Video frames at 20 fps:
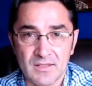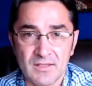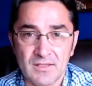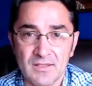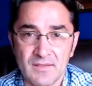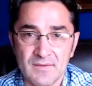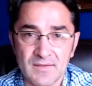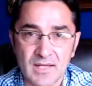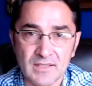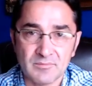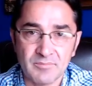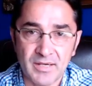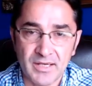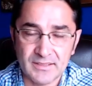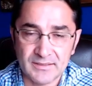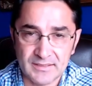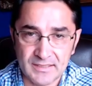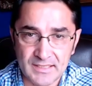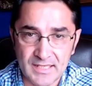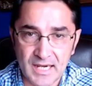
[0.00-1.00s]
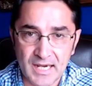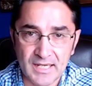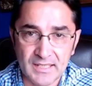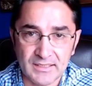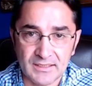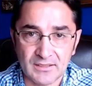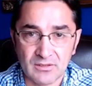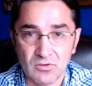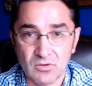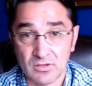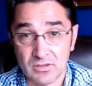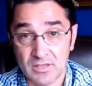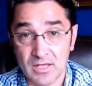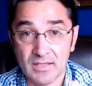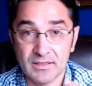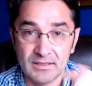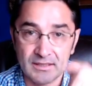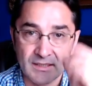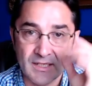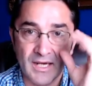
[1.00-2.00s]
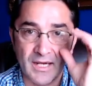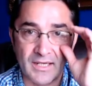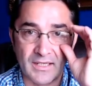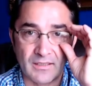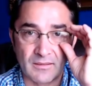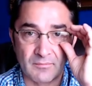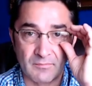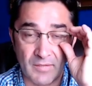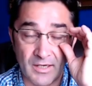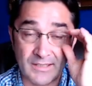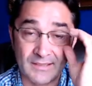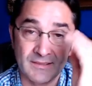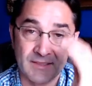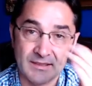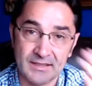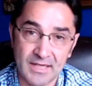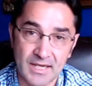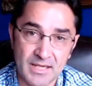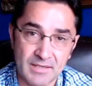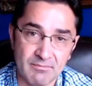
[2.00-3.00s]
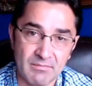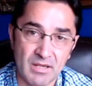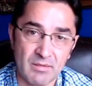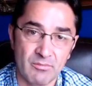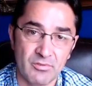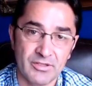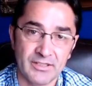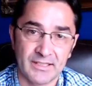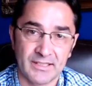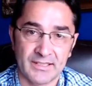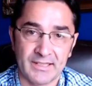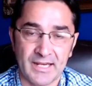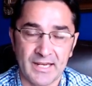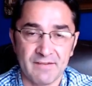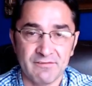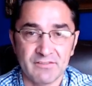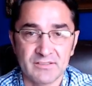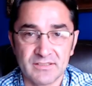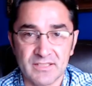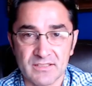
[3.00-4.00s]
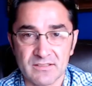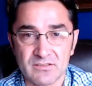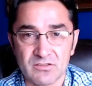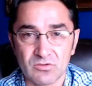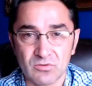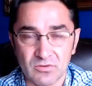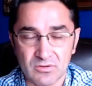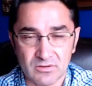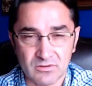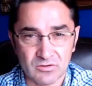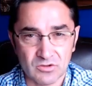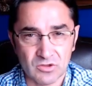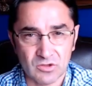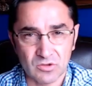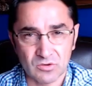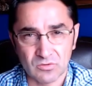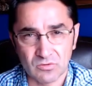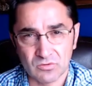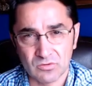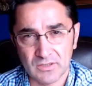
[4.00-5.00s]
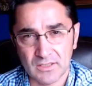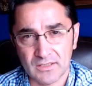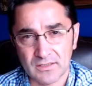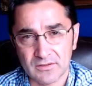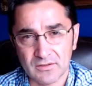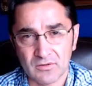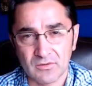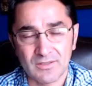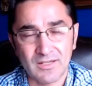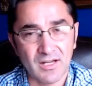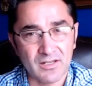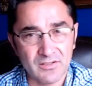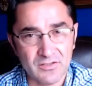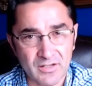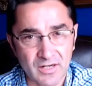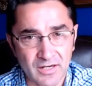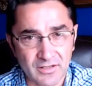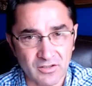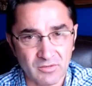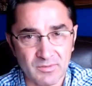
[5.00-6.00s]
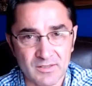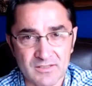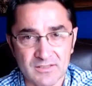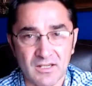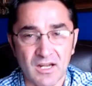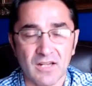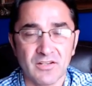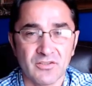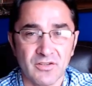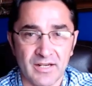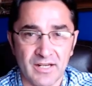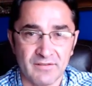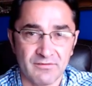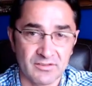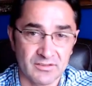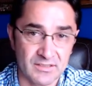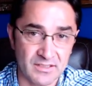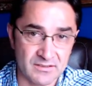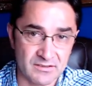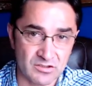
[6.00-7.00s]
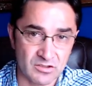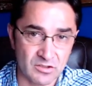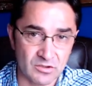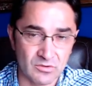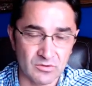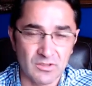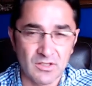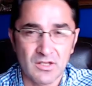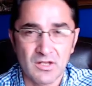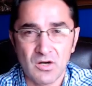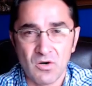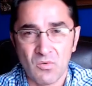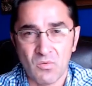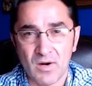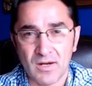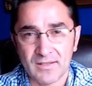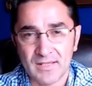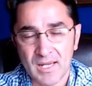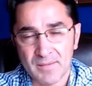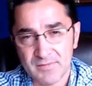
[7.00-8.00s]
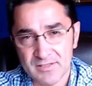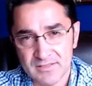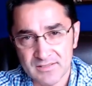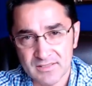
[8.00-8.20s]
not by denying or not denying, by denying by bringing evidence to counter arguments, counter evidence to what Amnesty